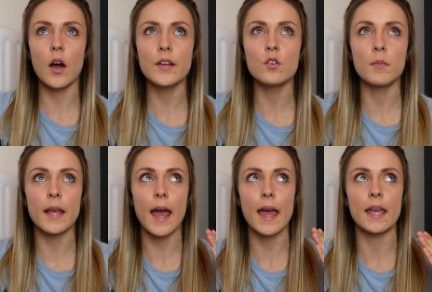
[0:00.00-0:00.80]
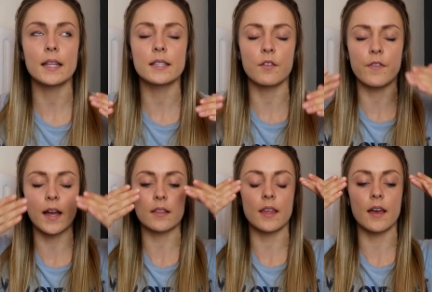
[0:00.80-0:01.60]
I normally hate the
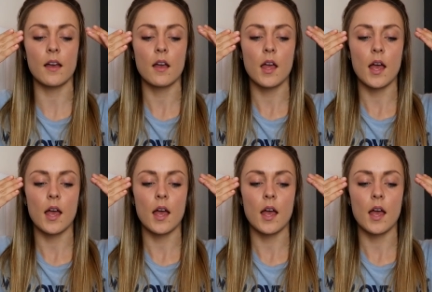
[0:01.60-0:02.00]
fact that